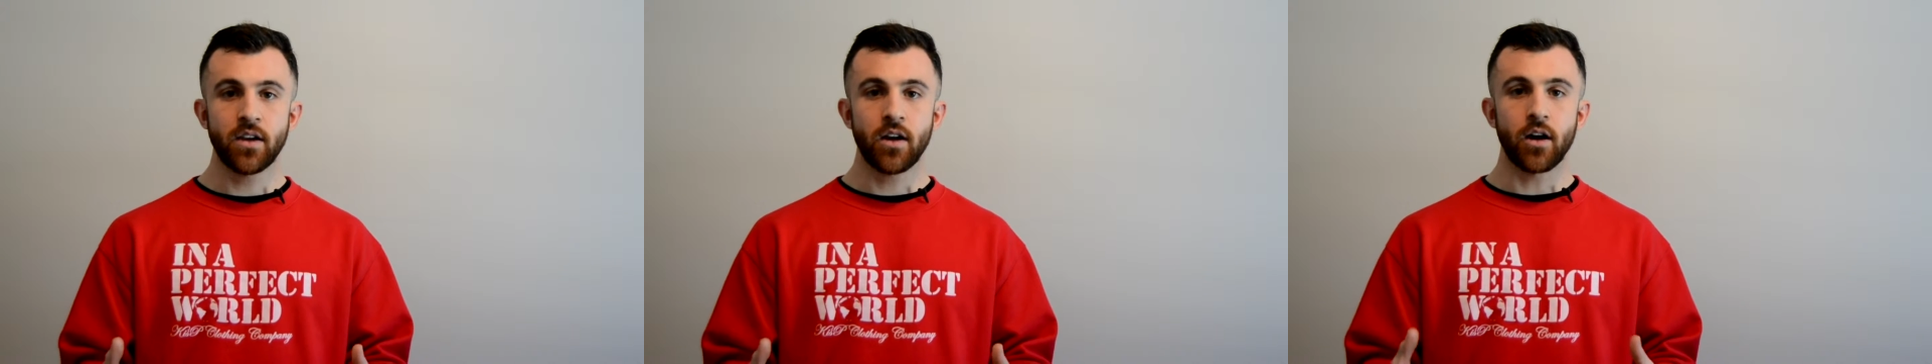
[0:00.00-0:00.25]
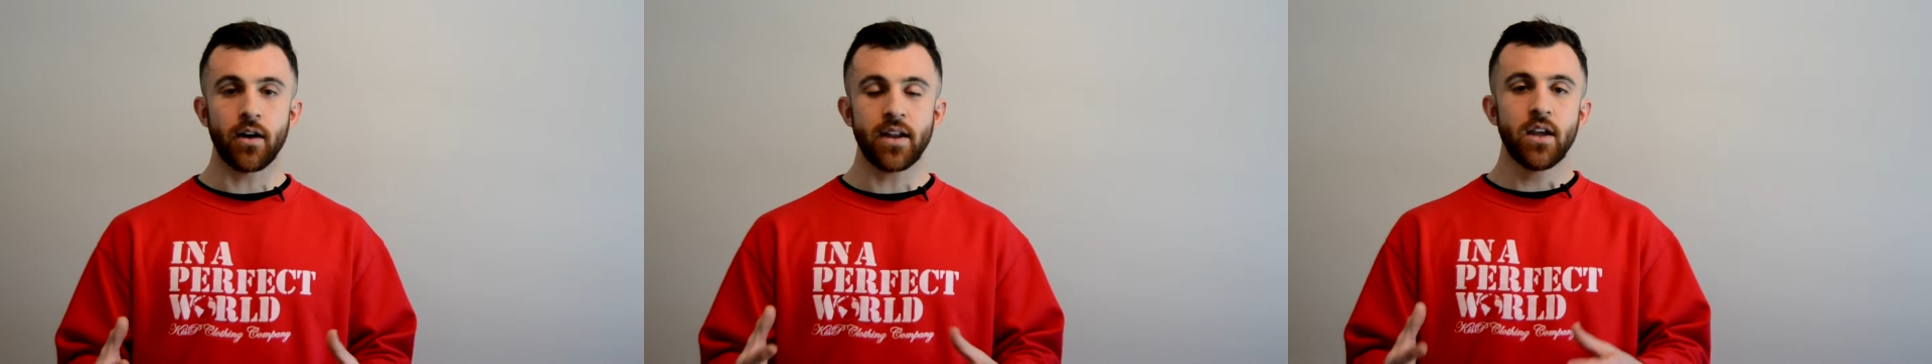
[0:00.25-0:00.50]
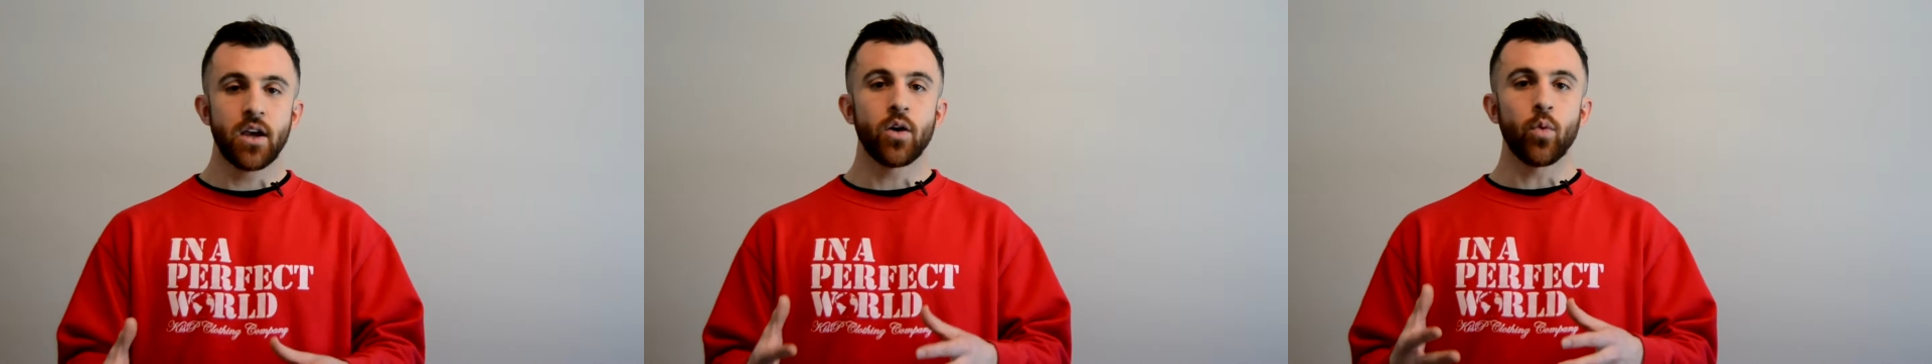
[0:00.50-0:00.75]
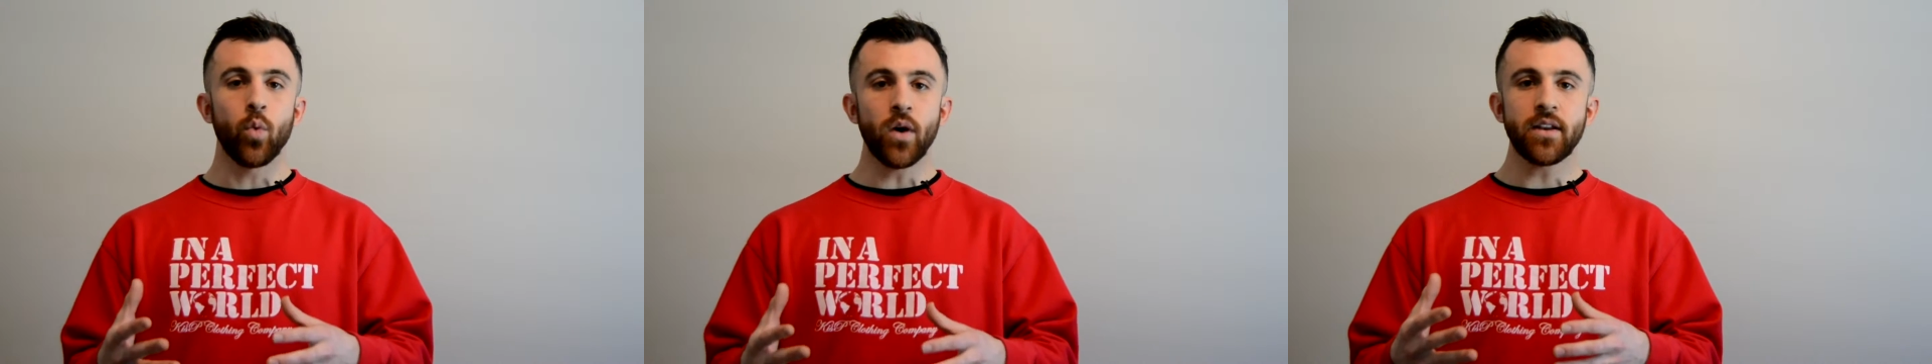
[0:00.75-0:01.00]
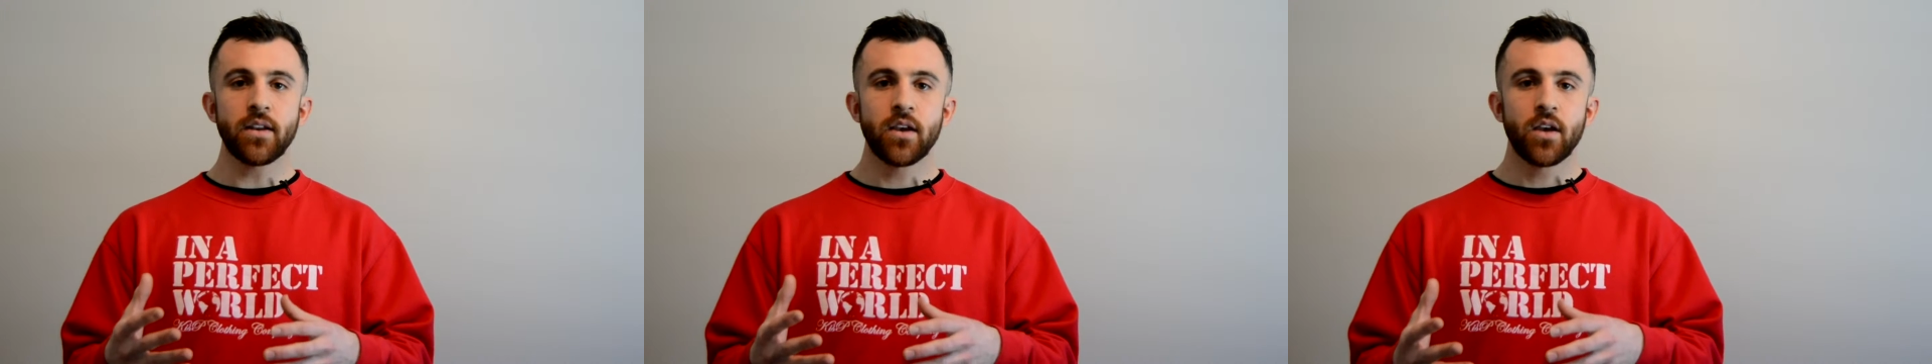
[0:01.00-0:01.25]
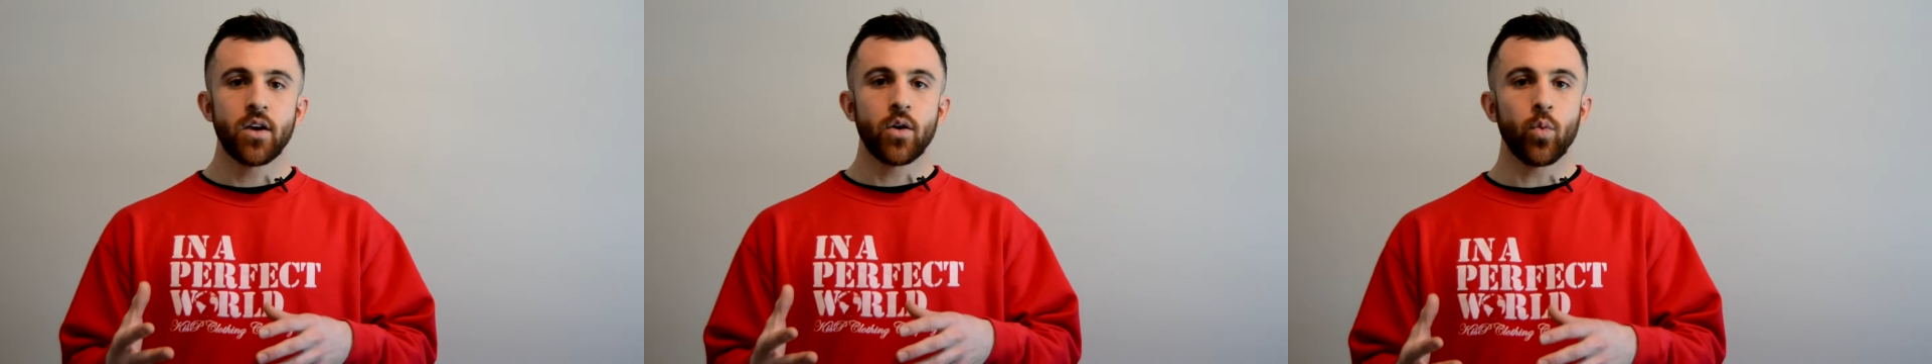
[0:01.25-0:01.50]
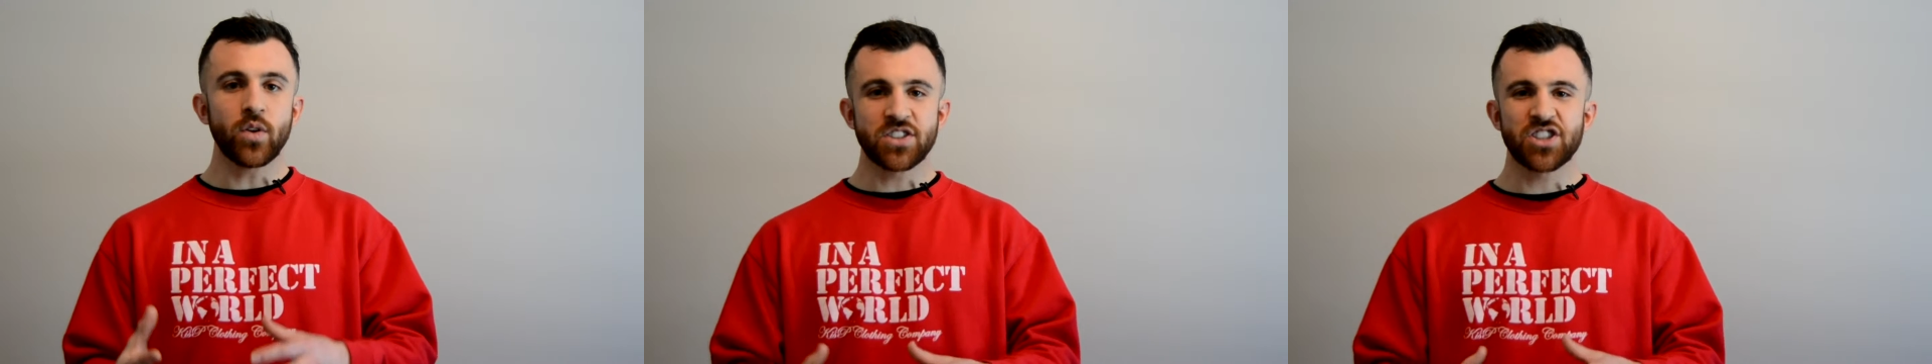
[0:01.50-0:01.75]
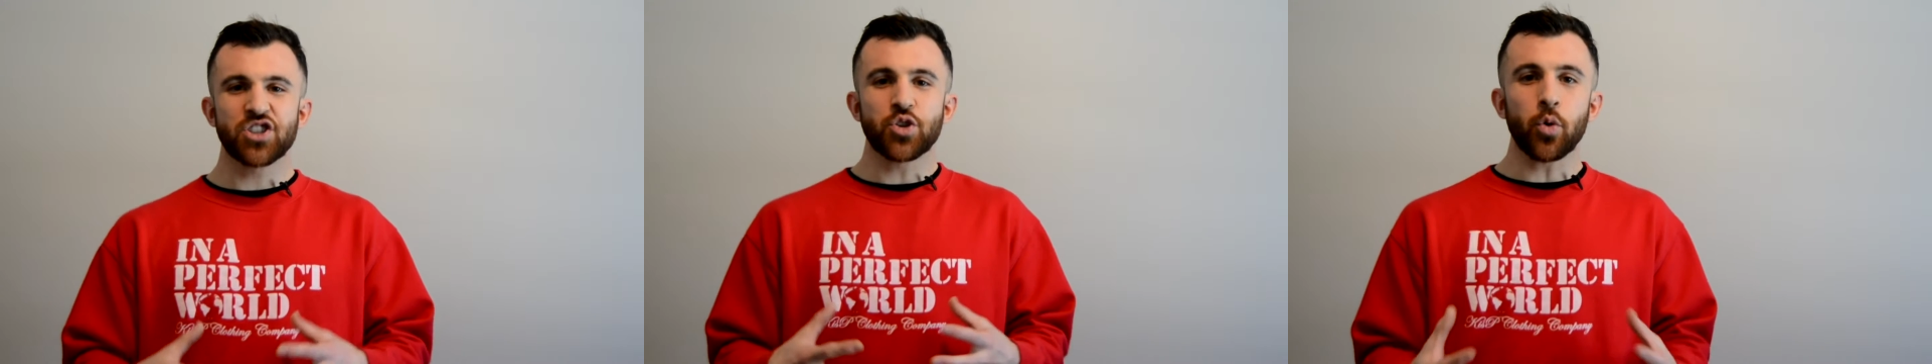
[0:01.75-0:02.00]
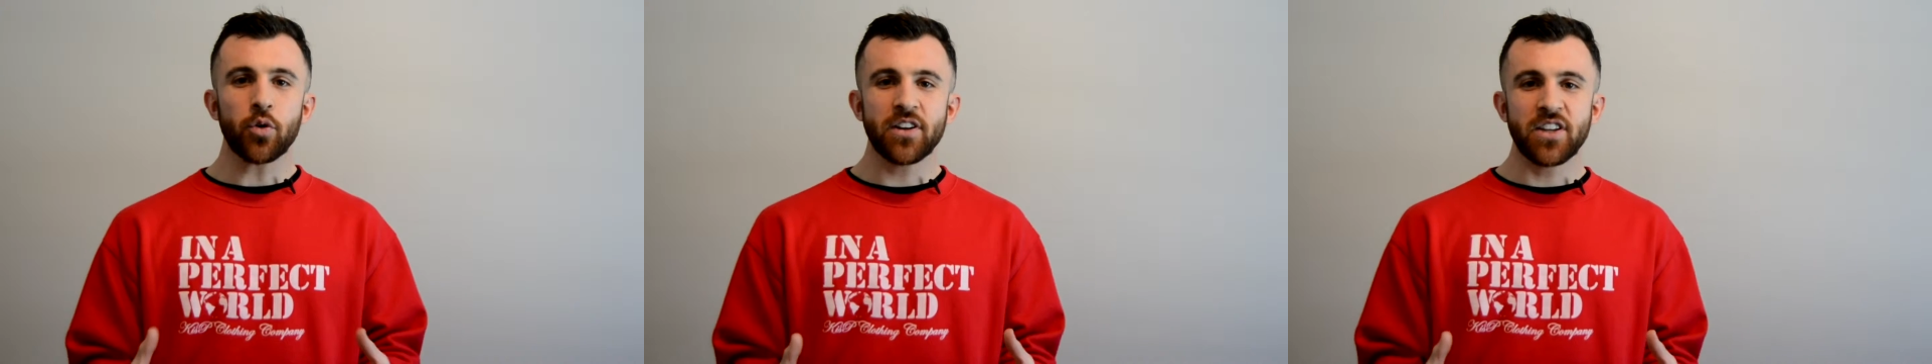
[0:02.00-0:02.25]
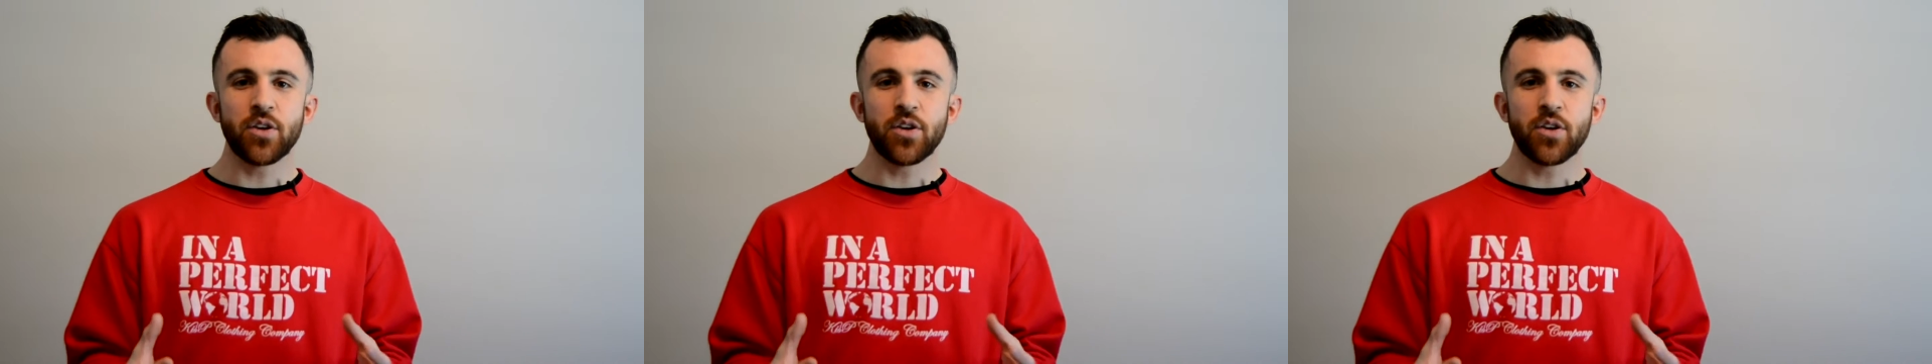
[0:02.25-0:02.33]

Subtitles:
all right, what story do